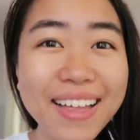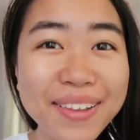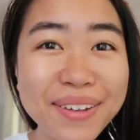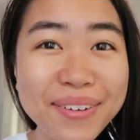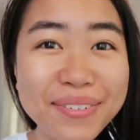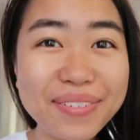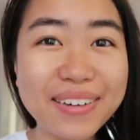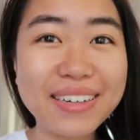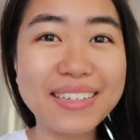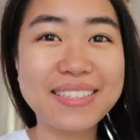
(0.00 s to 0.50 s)

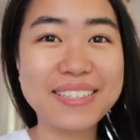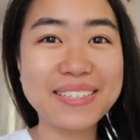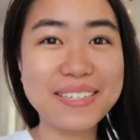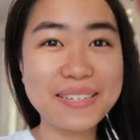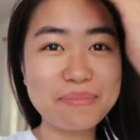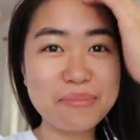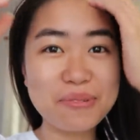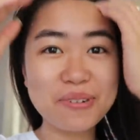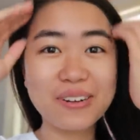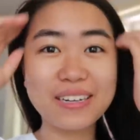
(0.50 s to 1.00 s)
Hello friends,
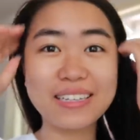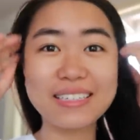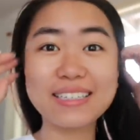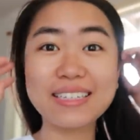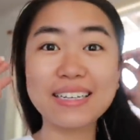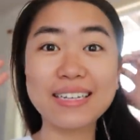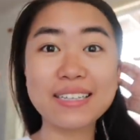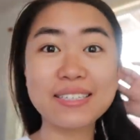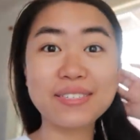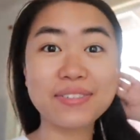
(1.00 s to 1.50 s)
good morning.
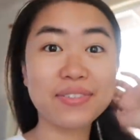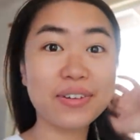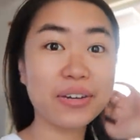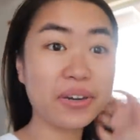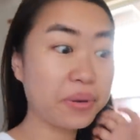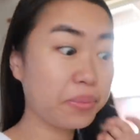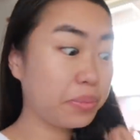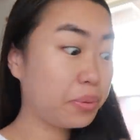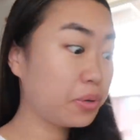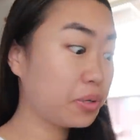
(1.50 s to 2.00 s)
Today's a
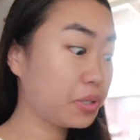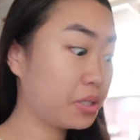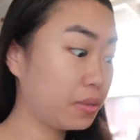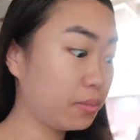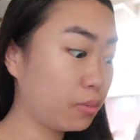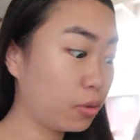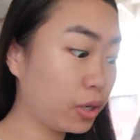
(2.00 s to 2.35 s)
very important